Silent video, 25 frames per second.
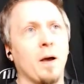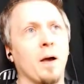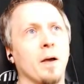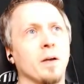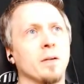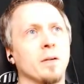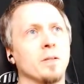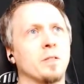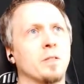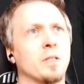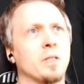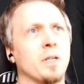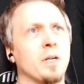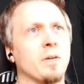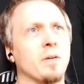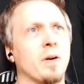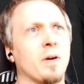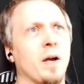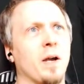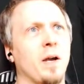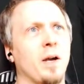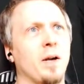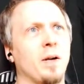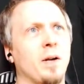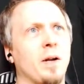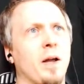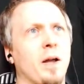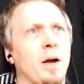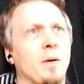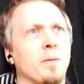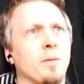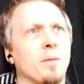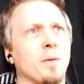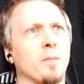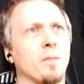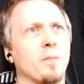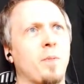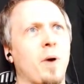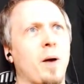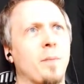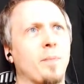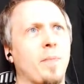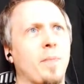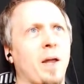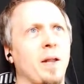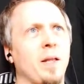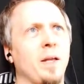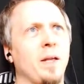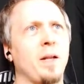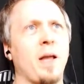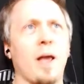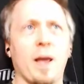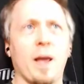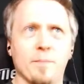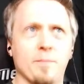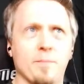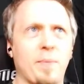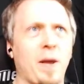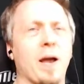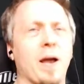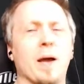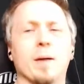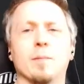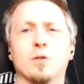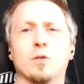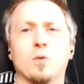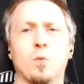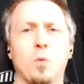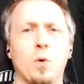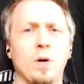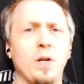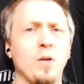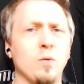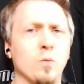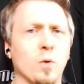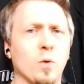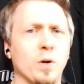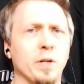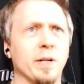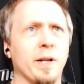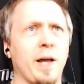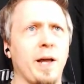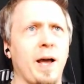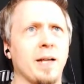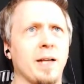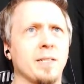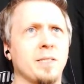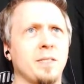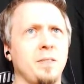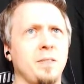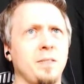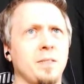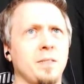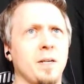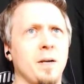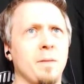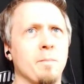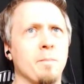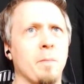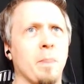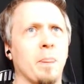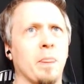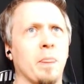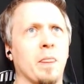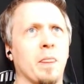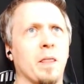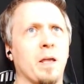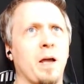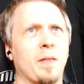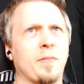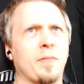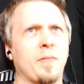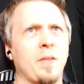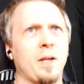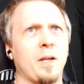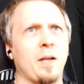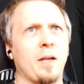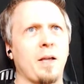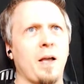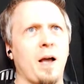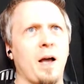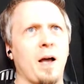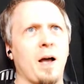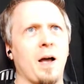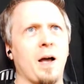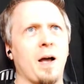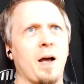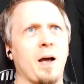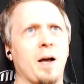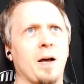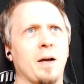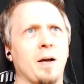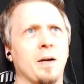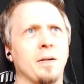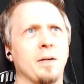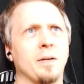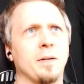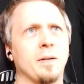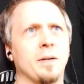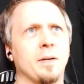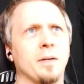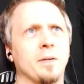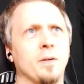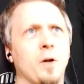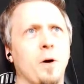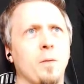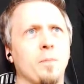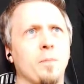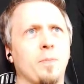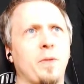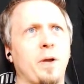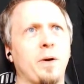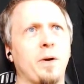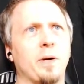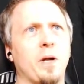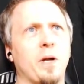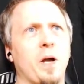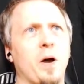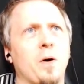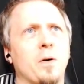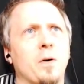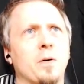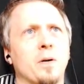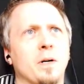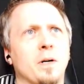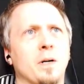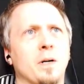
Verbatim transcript: You see right here, now I'm going to pop that in, and bam, 20 wooden axes. And I think, uh, nope, there we go.